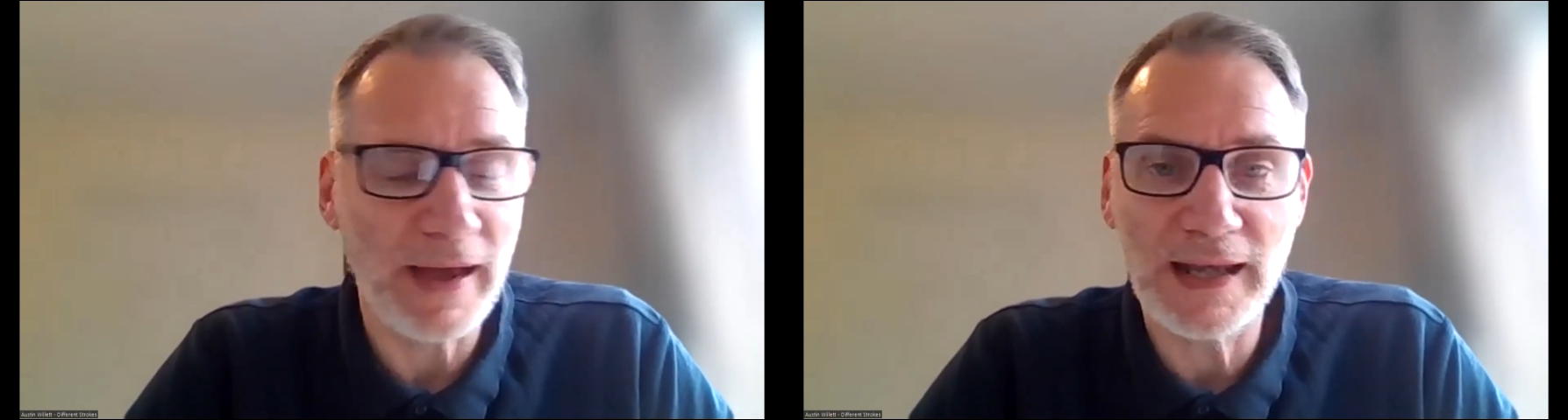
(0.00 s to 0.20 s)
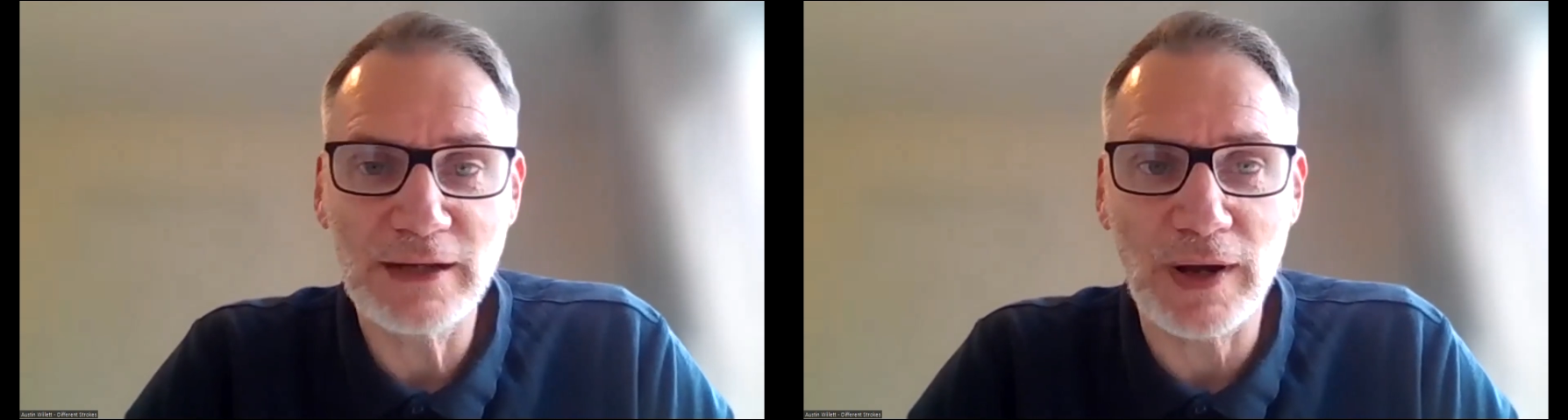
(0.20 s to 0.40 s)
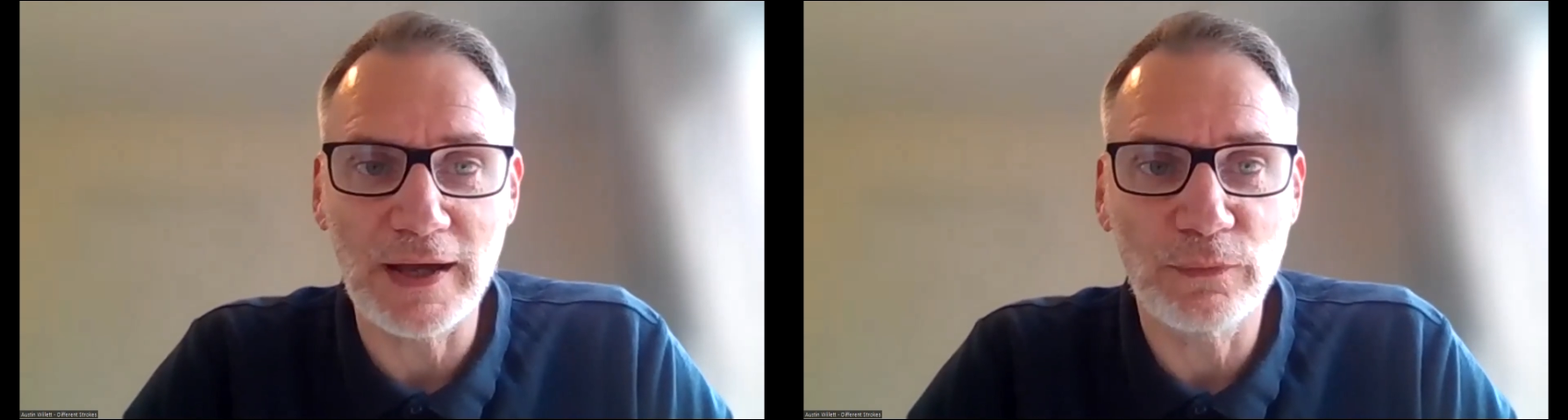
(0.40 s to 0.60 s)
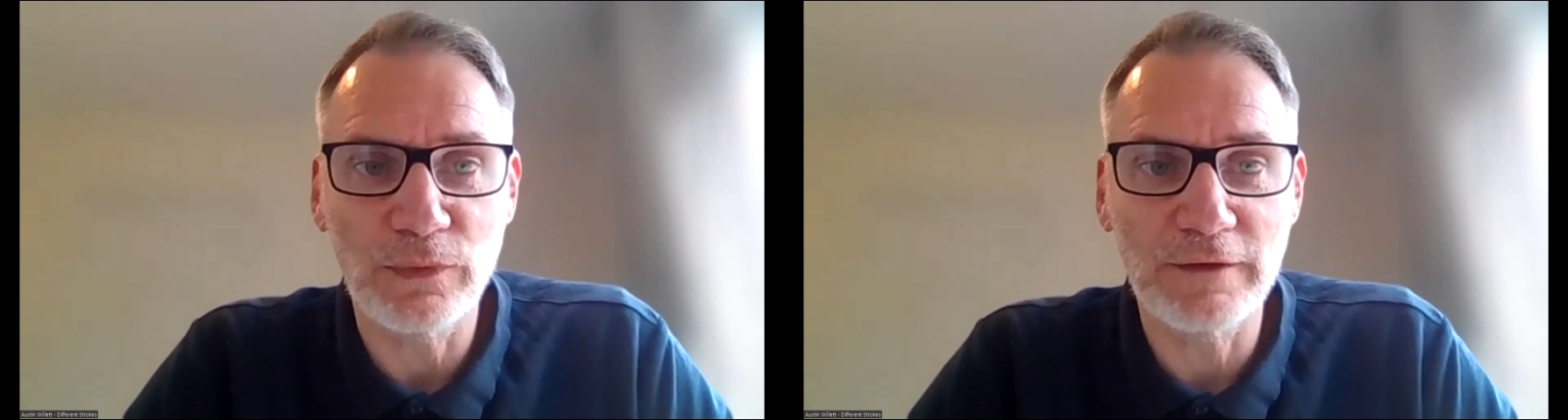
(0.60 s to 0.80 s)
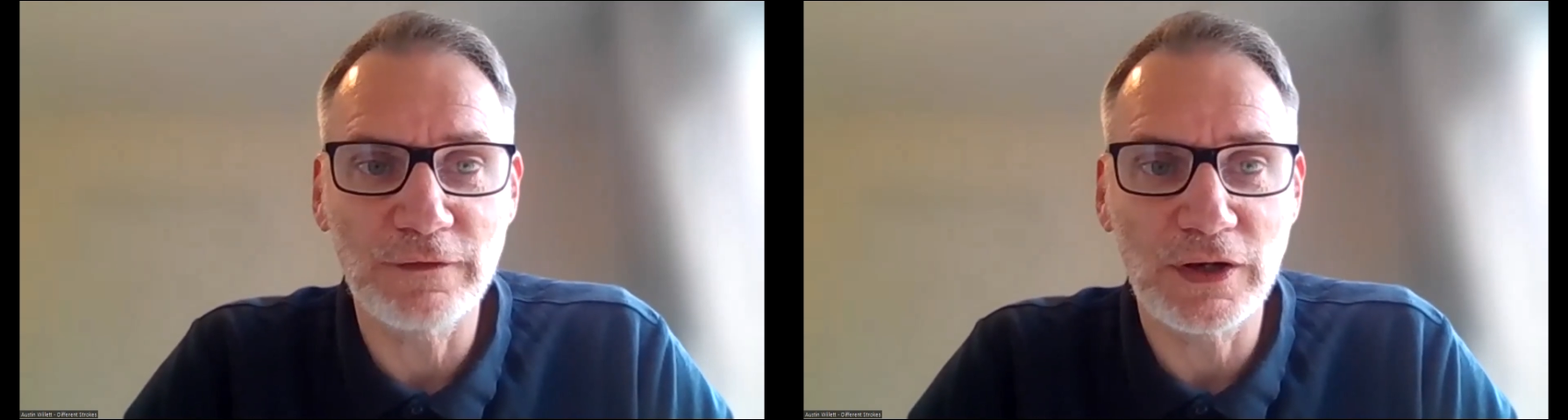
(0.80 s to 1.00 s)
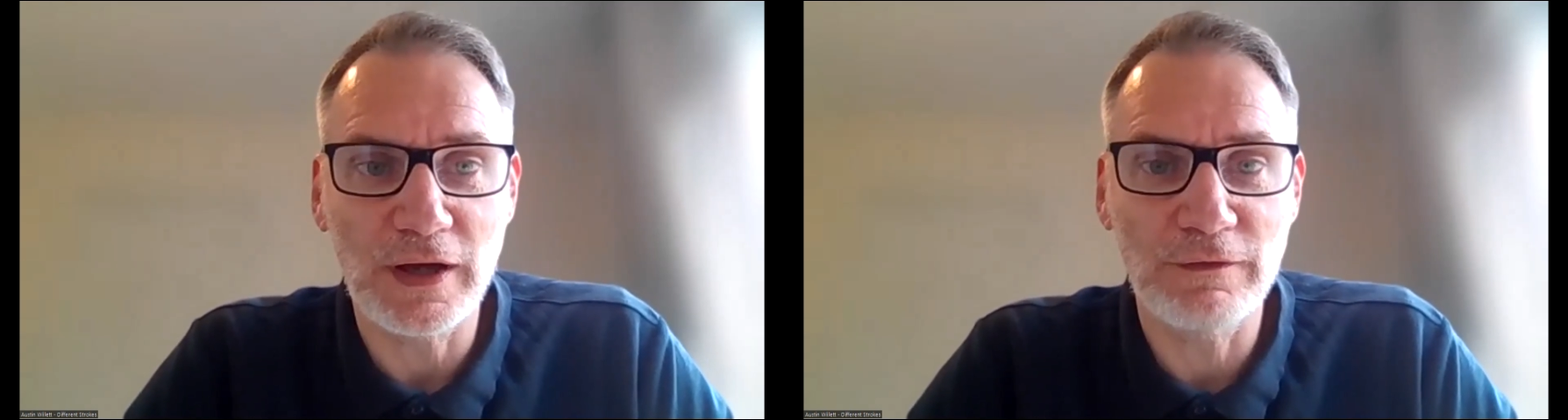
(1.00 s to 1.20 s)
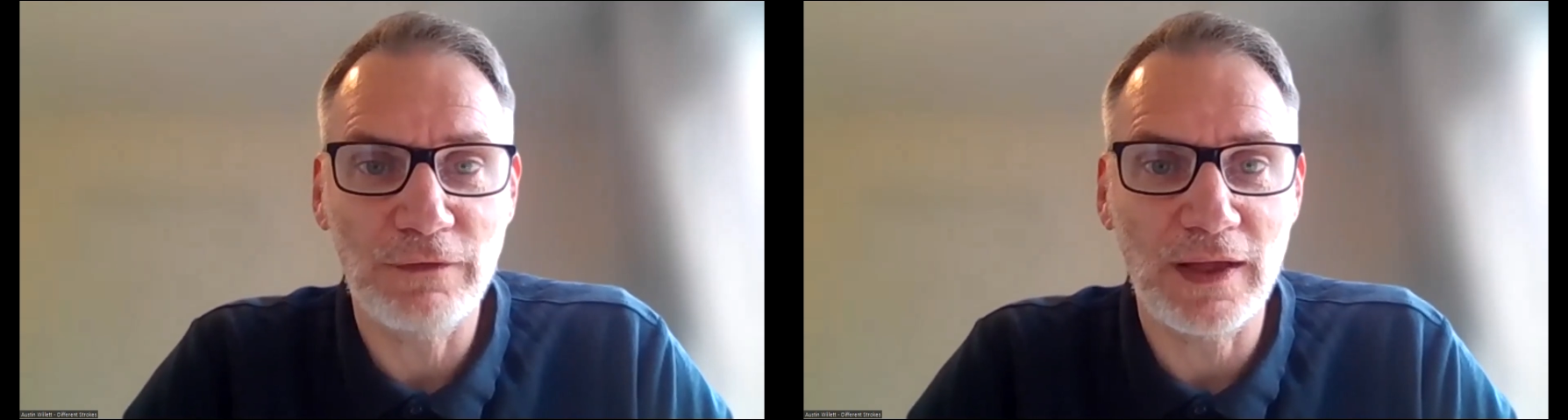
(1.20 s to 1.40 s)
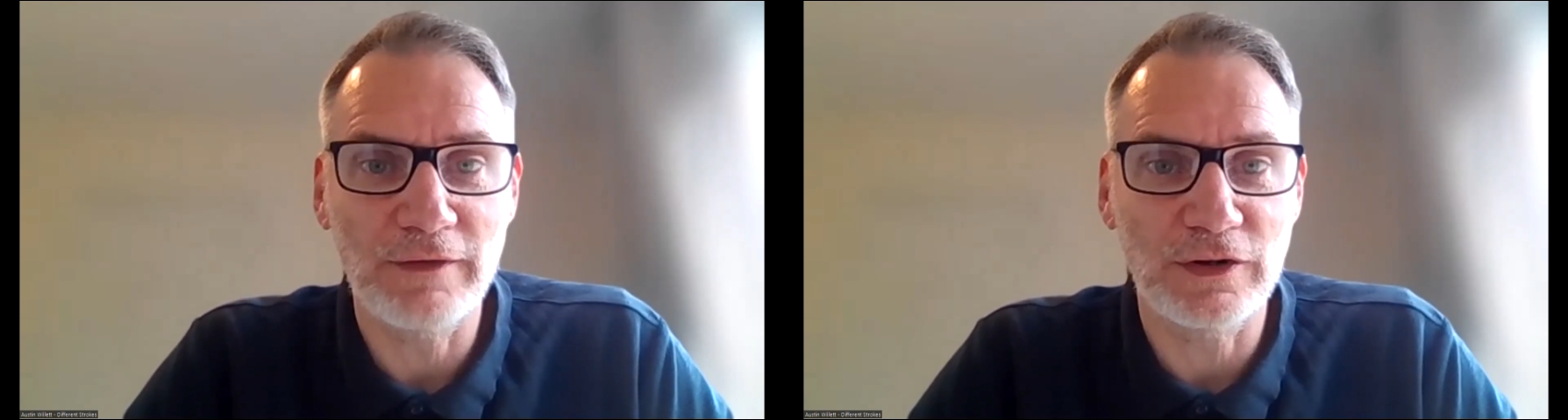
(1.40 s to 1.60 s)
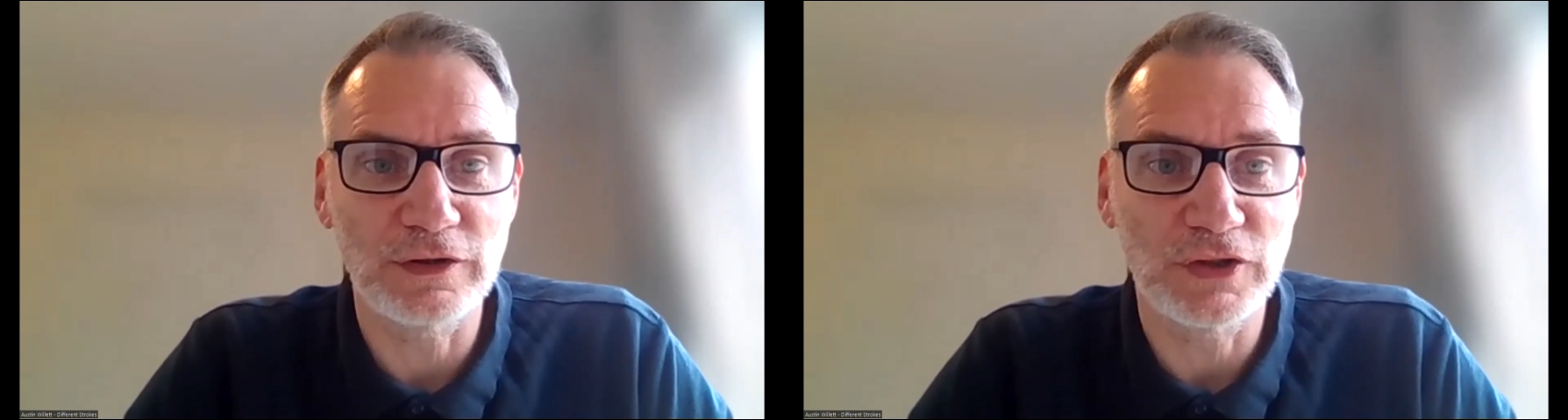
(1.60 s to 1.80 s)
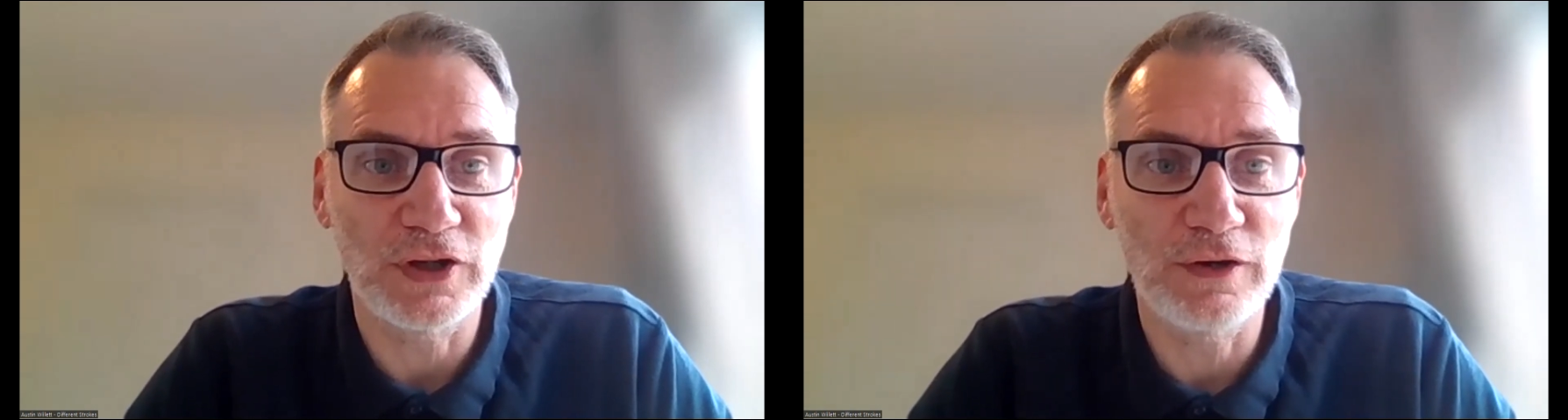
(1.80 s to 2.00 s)
Anyway, with no further
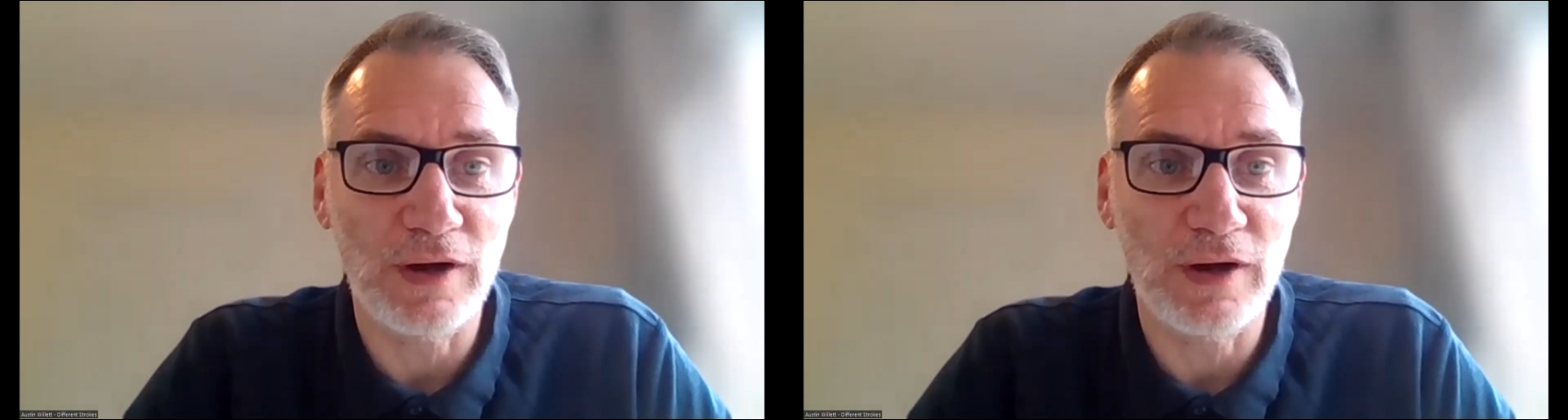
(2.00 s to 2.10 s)
ado,